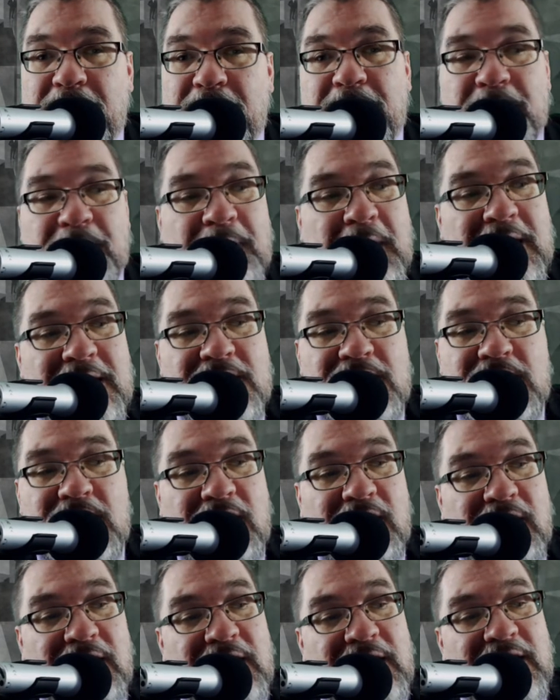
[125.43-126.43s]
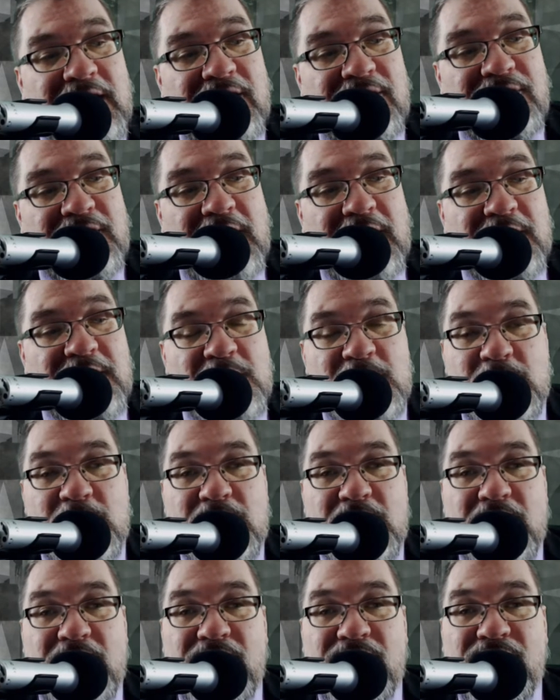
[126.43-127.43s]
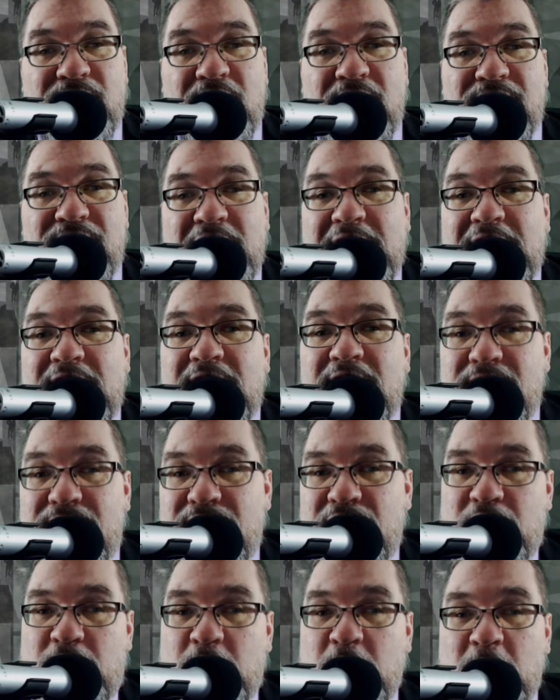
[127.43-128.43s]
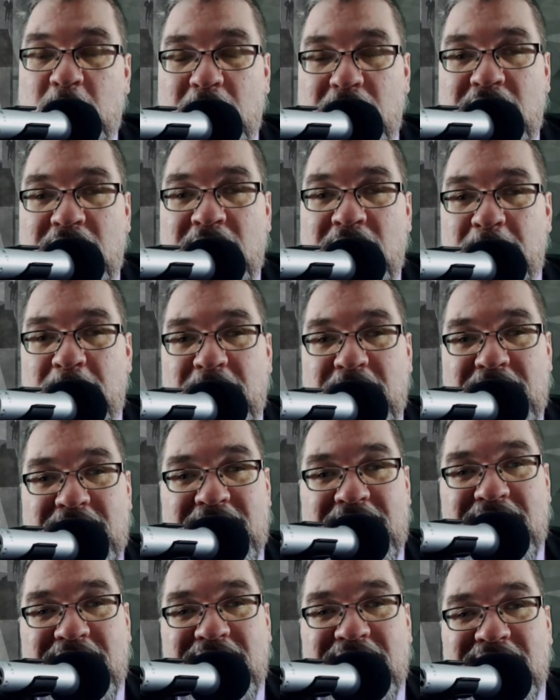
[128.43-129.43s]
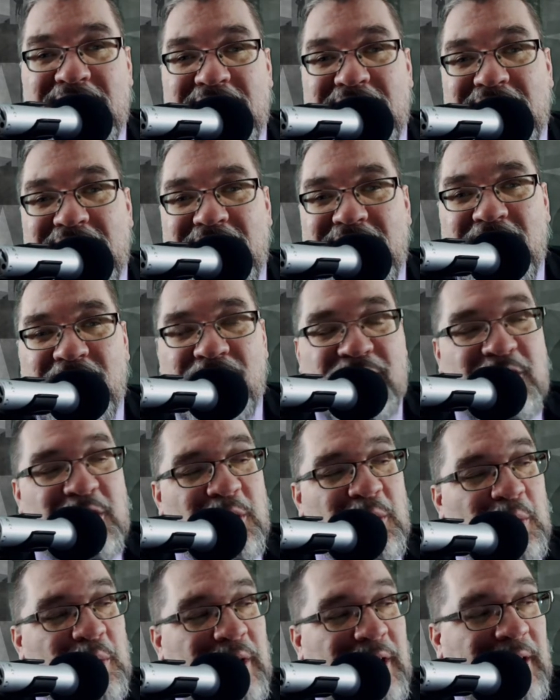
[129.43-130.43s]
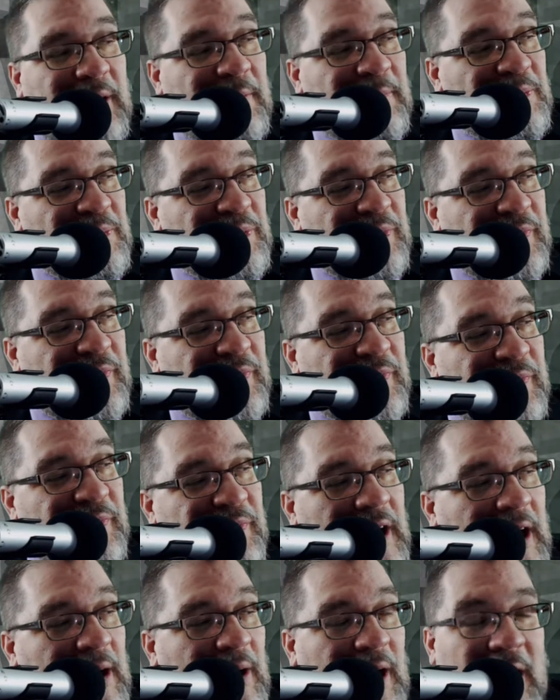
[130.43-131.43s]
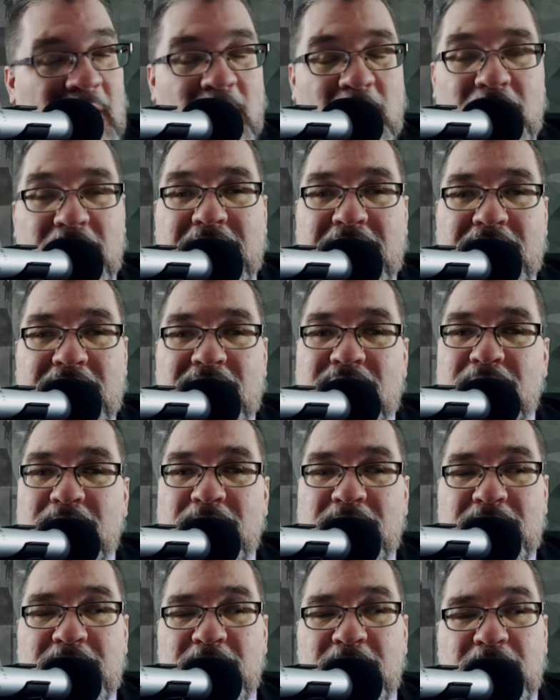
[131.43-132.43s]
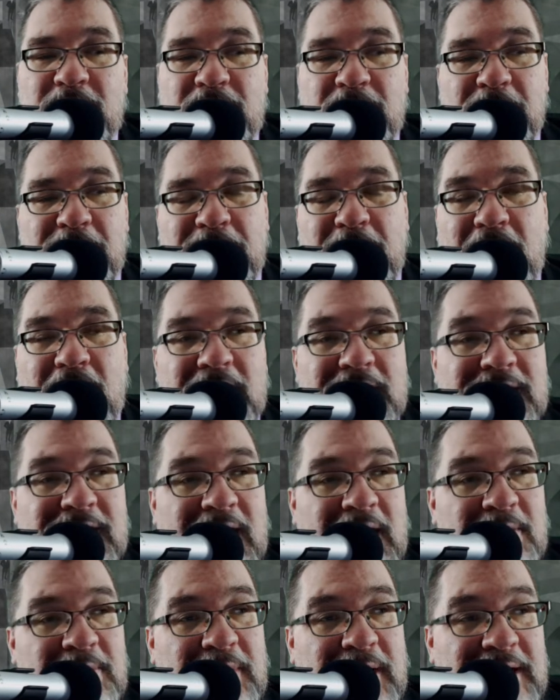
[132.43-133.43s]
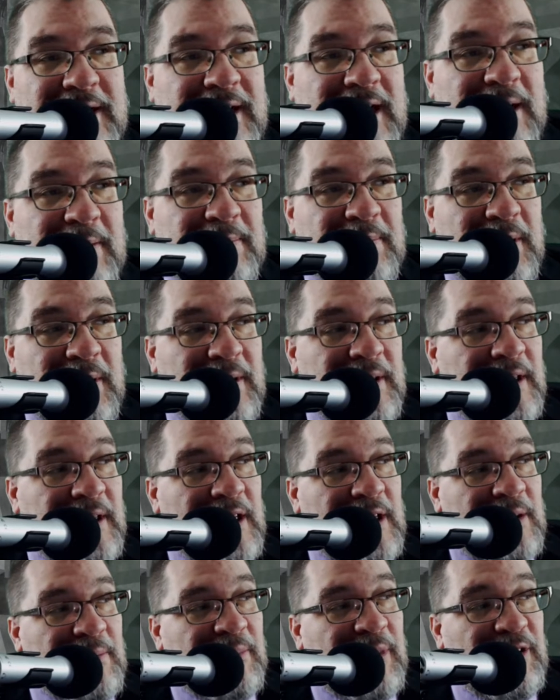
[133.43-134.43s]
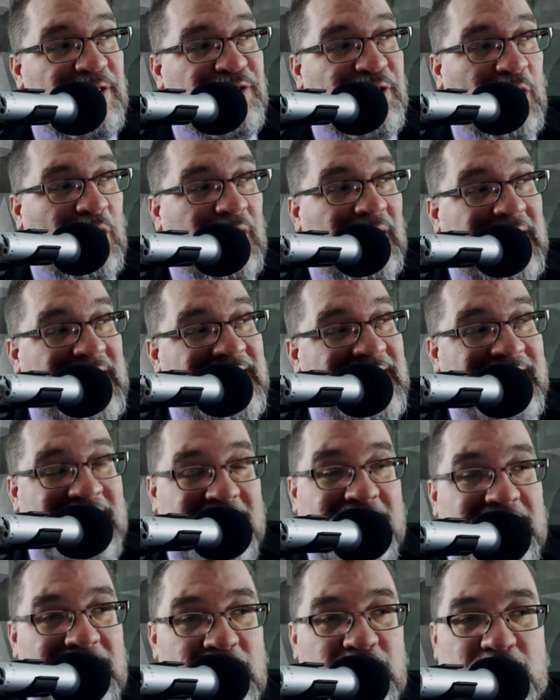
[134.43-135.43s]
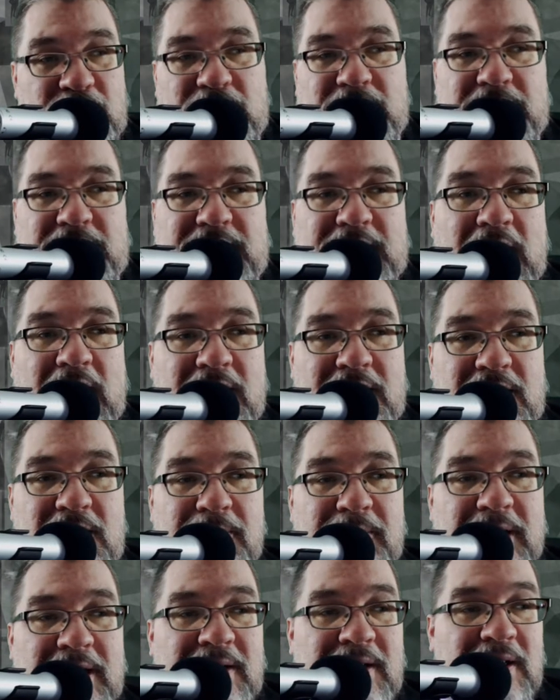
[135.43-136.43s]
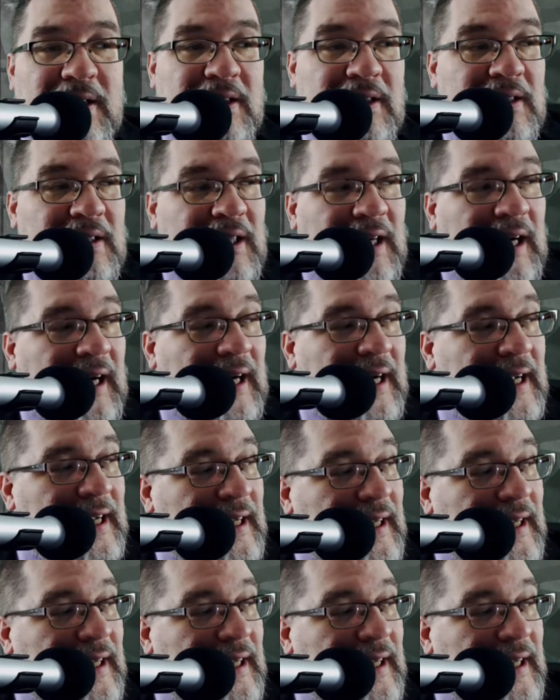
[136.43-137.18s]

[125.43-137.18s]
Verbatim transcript: basically the values of individual liberty, if you will. But I won't get too bogged down by that. But before I get into the document, I